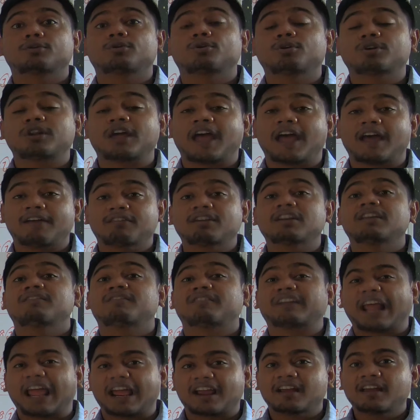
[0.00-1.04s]
do not have
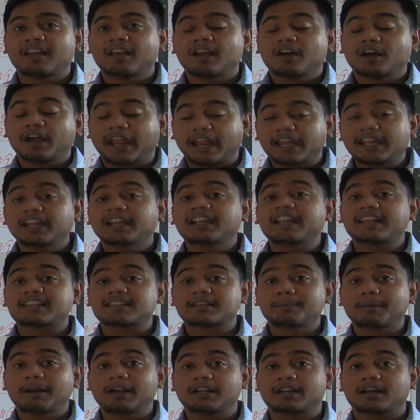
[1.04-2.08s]
any
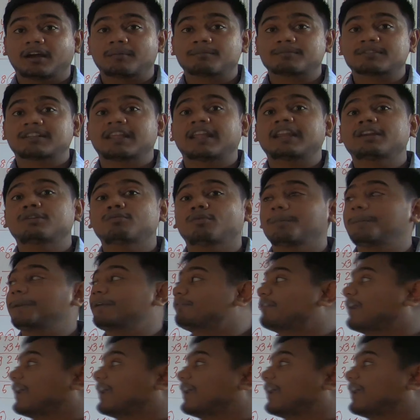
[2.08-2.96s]
decimal terms. Then it would be